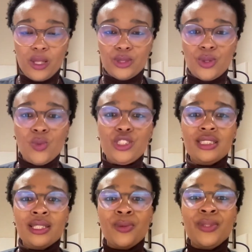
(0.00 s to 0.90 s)
So which
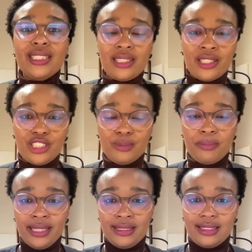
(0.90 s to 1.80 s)
is a research
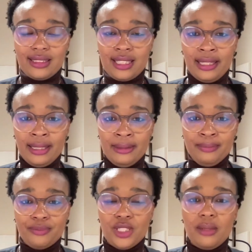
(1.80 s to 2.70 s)
based
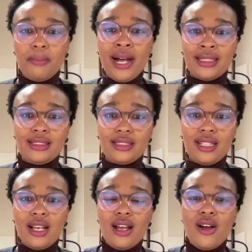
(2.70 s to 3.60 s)
part
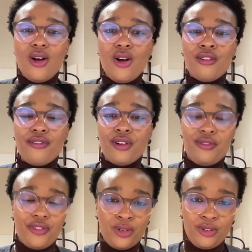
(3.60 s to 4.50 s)

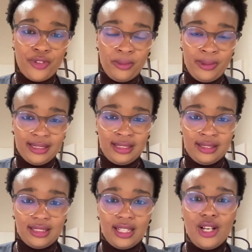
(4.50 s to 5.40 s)
of your
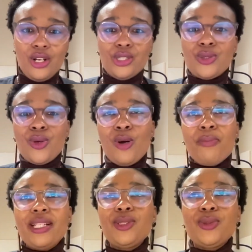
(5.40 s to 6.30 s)
master's. So
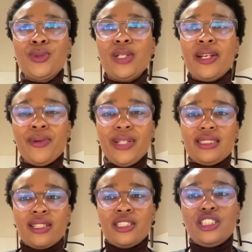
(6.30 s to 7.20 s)
compared to a
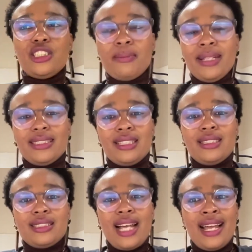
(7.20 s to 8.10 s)
research
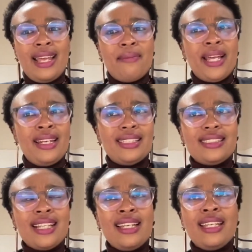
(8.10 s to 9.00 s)
master's, my
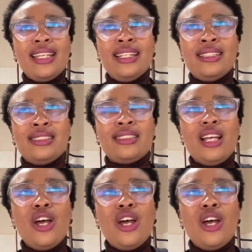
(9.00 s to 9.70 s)
understanding is,